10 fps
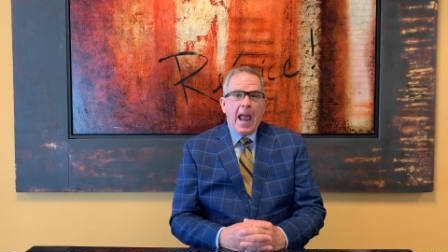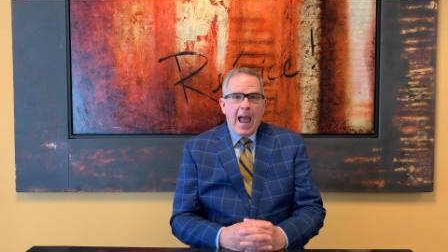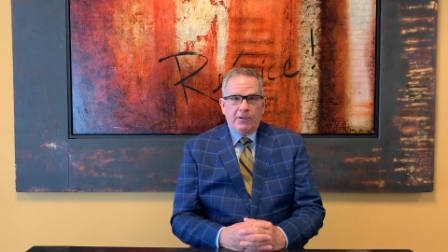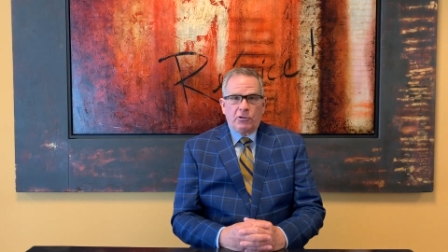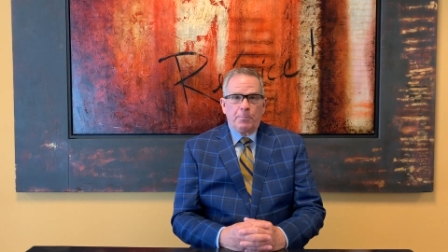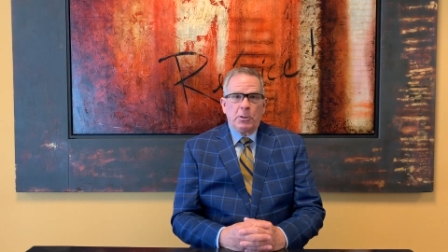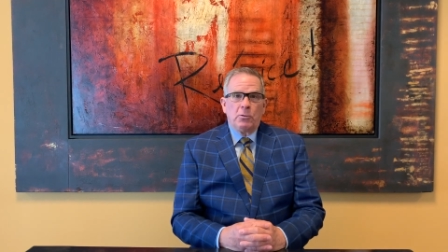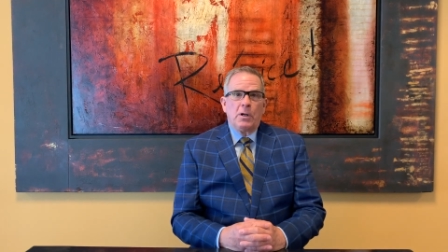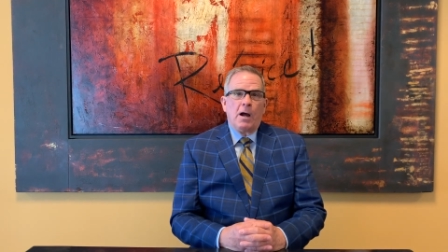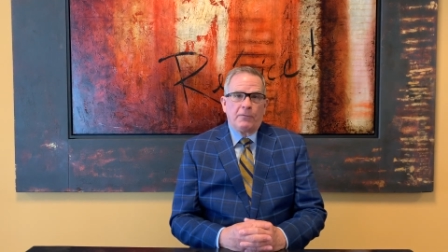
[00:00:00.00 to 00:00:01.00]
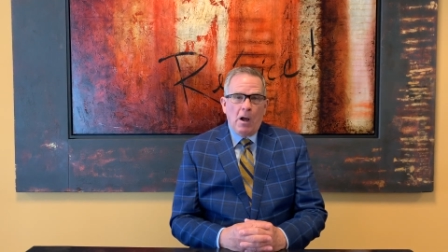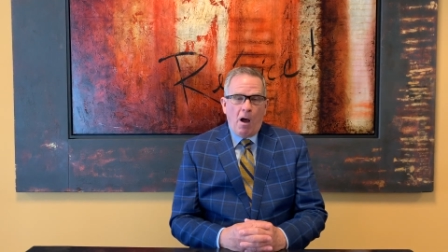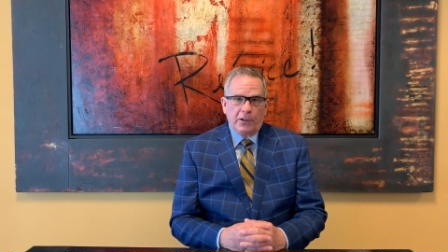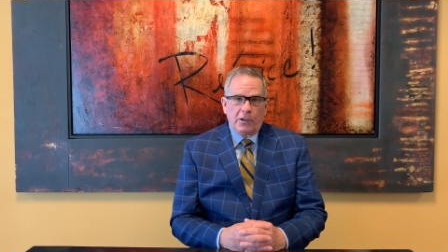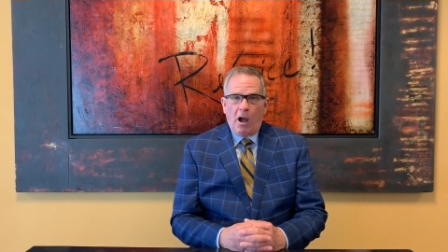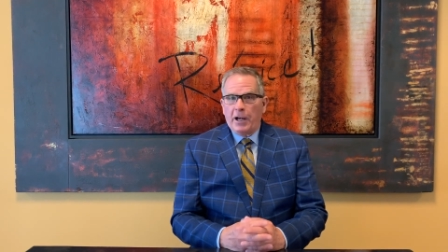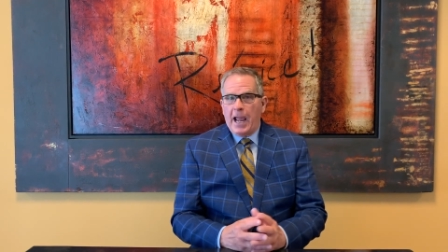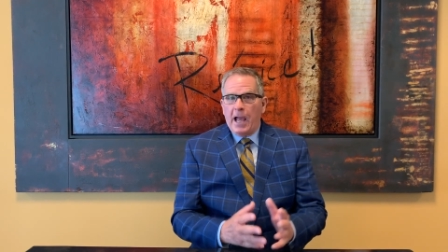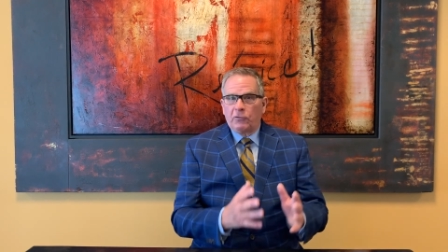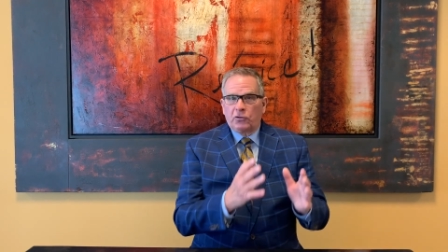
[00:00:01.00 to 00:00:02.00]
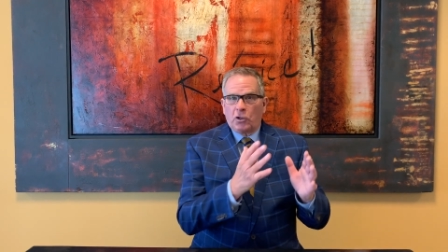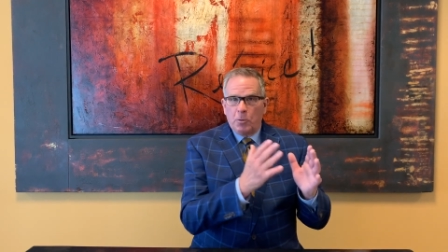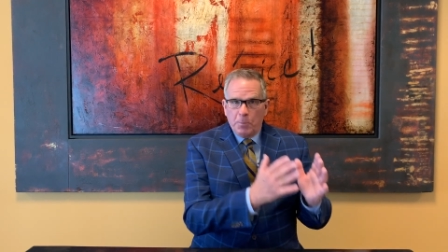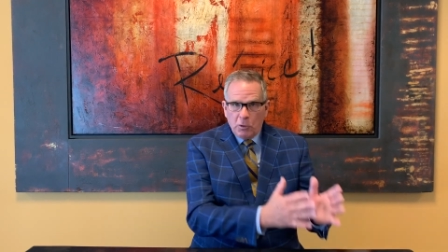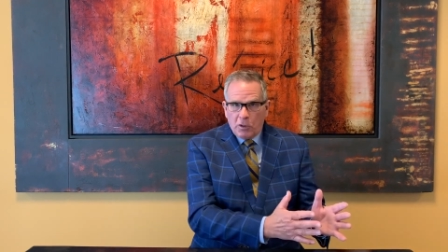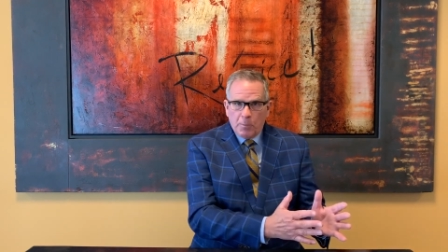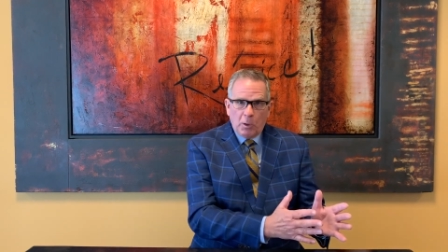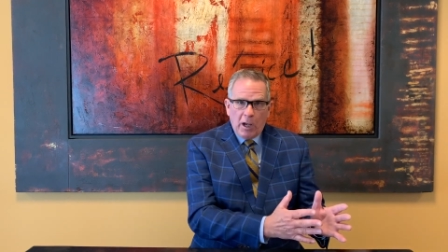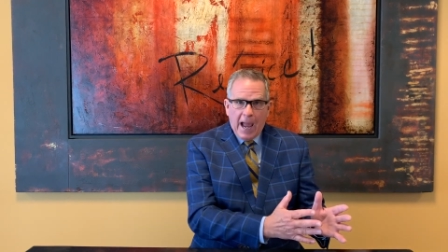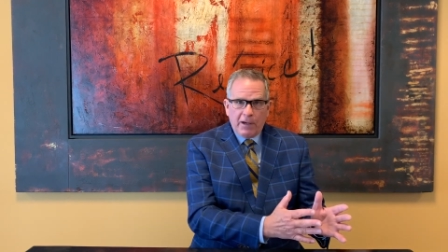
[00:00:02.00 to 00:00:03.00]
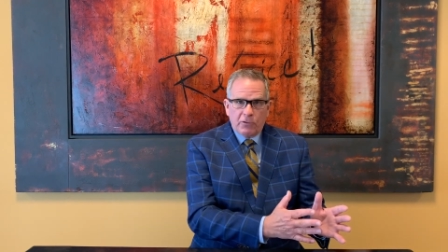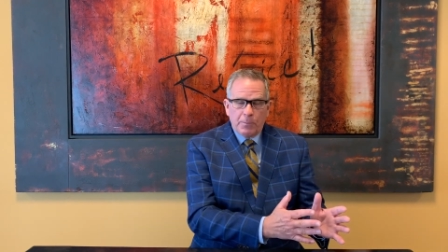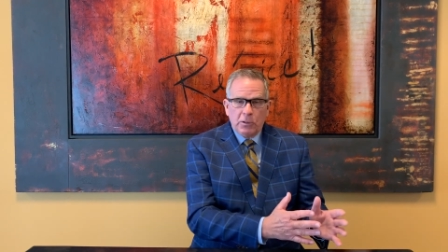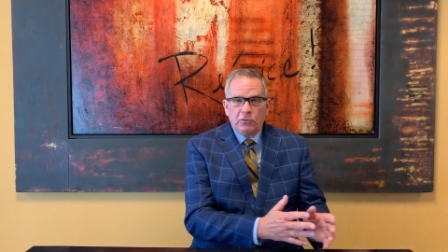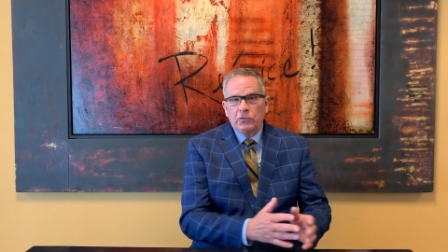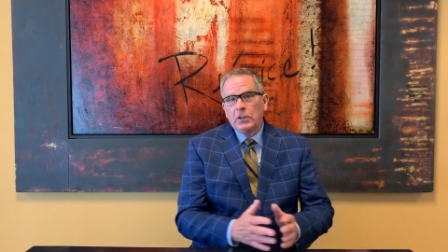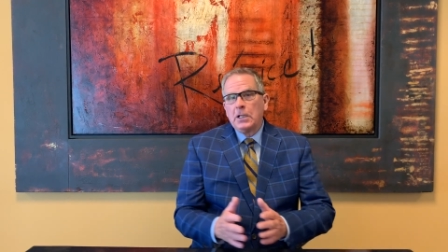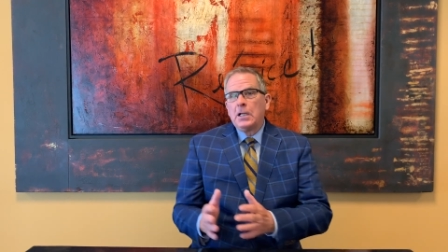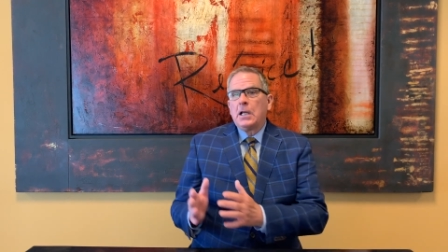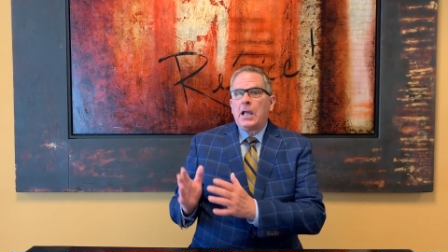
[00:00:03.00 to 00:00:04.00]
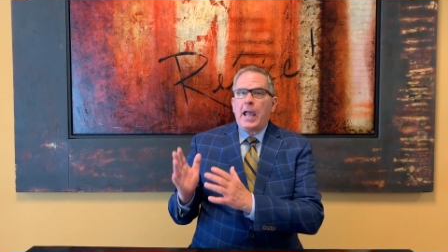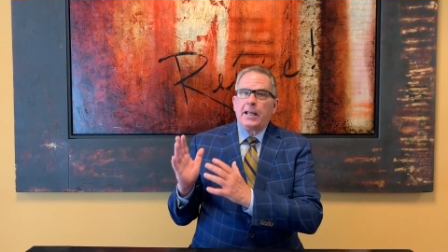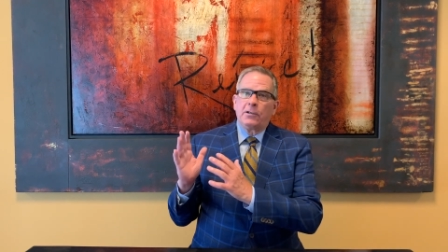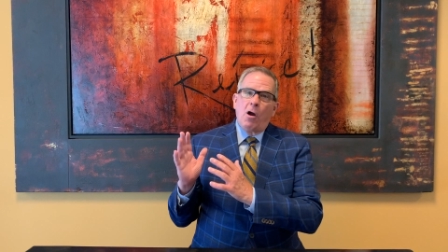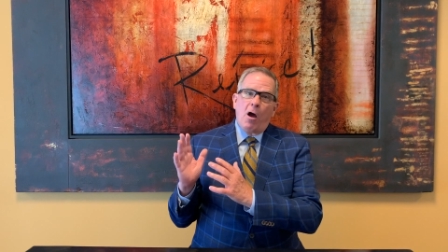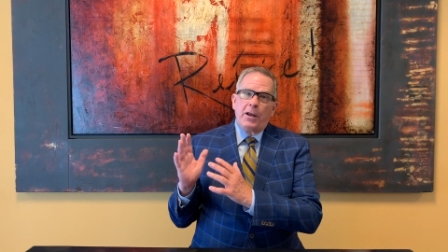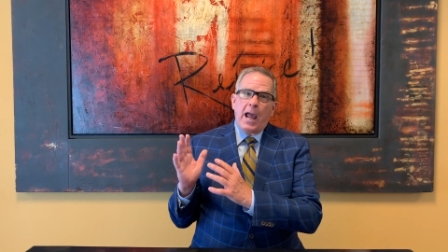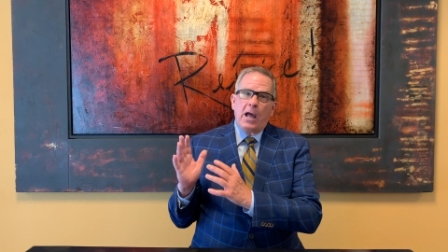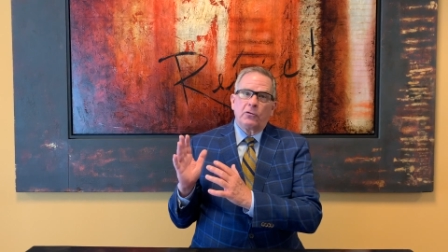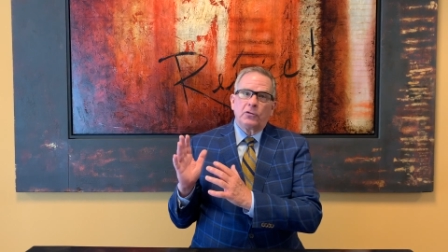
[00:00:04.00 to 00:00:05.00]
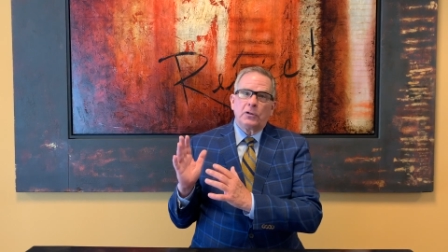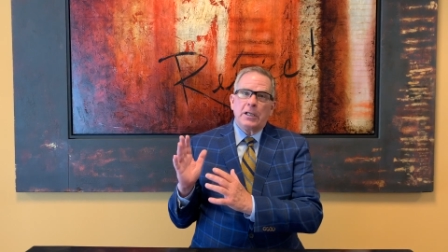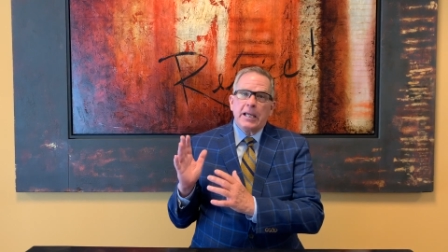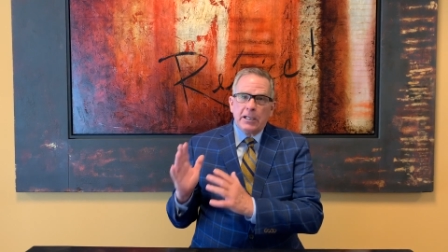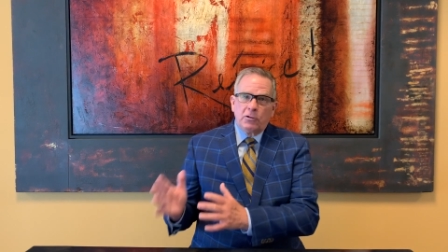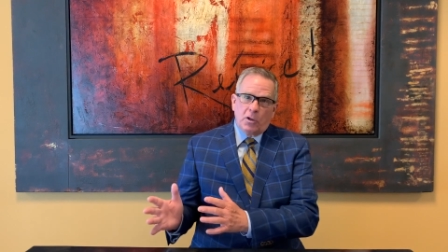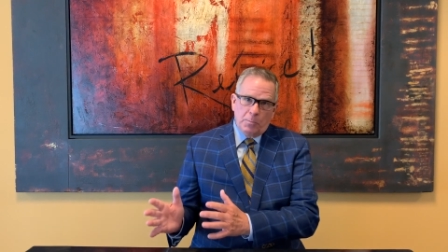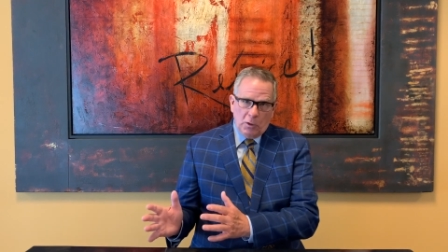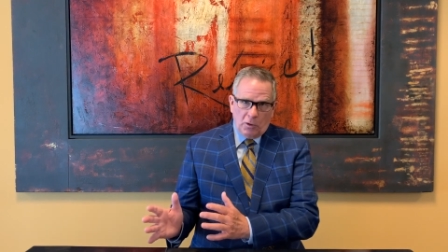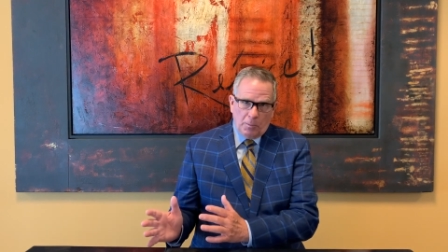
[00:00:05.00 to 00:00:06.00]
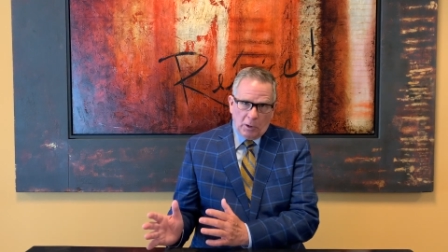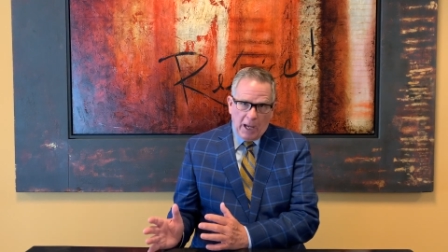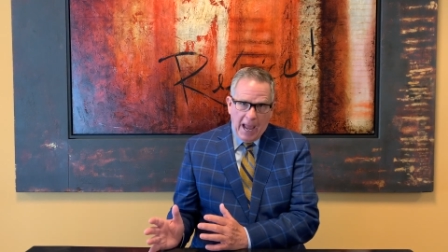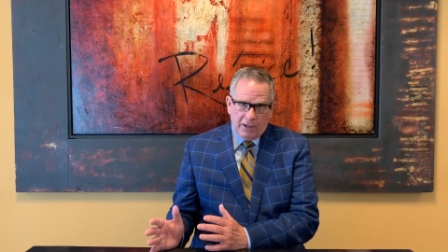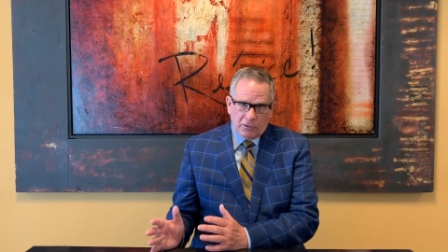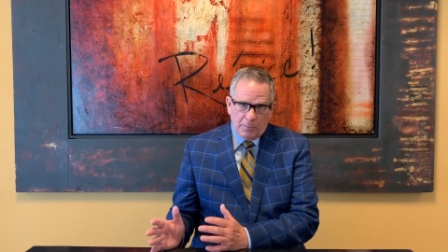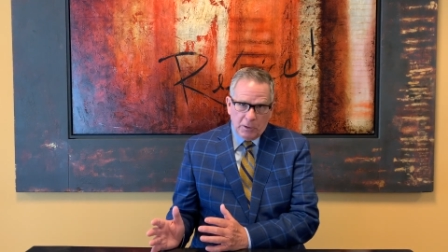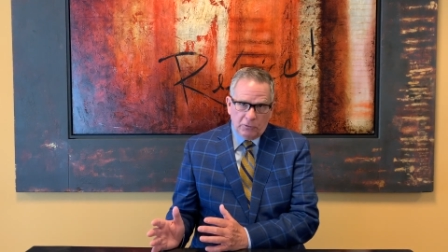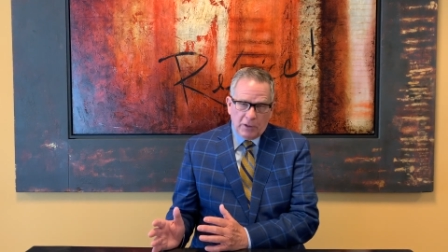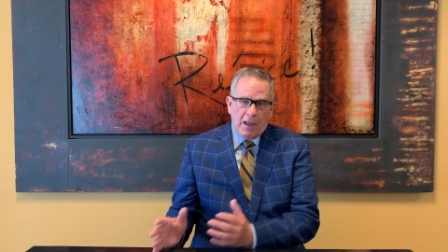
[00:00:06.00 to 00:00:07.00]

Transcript: attribute of God. God has communicable attributes and God has incommunicable attributes.